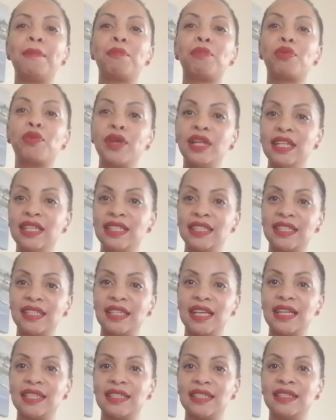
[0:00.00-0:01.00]

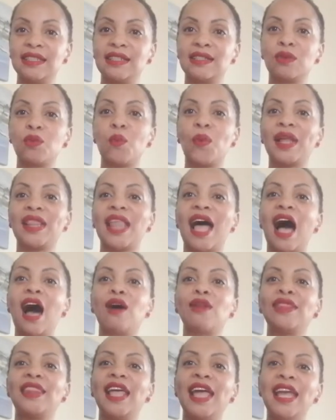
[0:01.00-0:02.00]
predecessors.
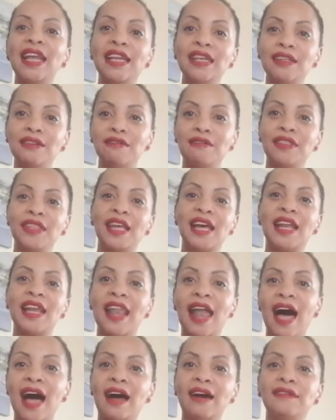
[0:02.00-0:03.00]
How they lived their
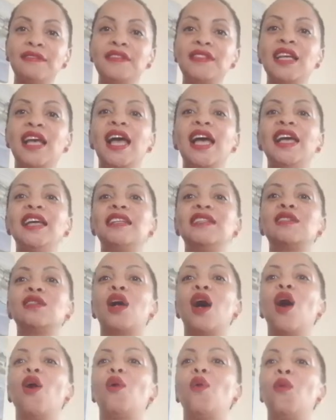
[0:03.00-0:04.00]
lives
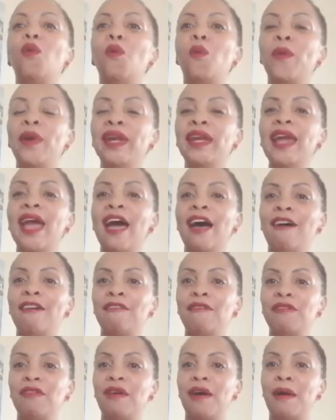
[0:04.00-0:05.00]
is who we
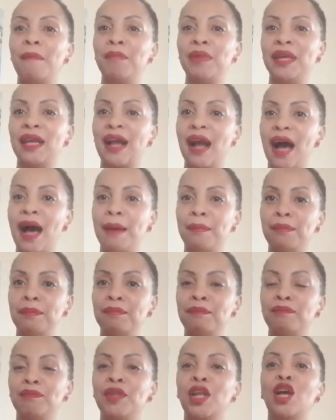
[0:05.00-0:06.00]
have become.
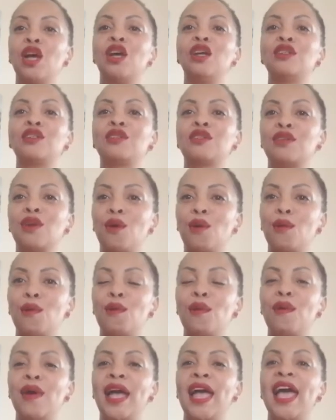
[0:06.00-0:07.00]

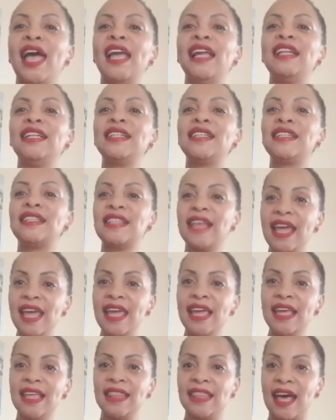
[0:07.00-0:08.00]
So in
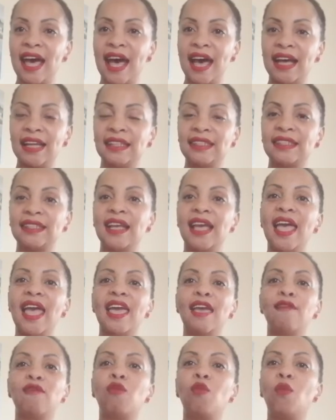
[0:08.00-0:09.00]
saying that,
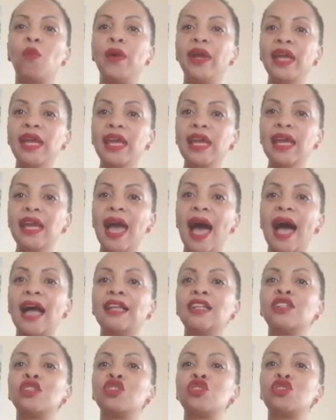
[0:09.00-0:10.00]
if we
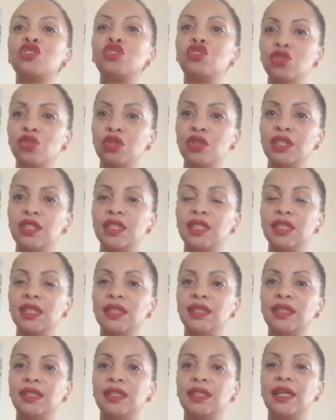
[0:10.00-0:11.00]
understood
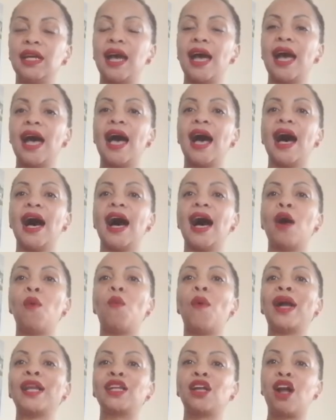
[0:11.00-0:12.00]

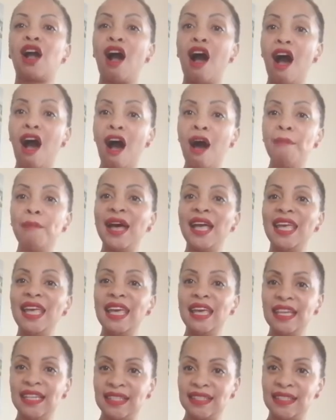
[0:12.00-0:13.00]
what karma
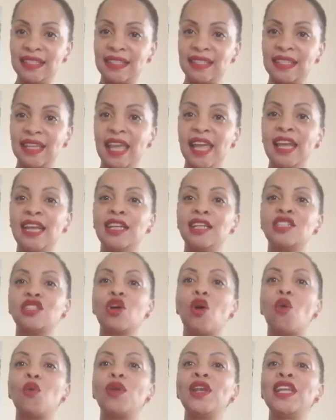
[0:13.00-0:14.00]
is in its
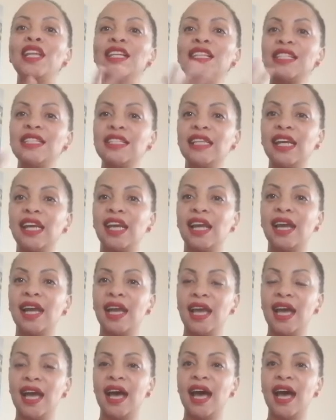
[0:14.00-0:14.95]
holistic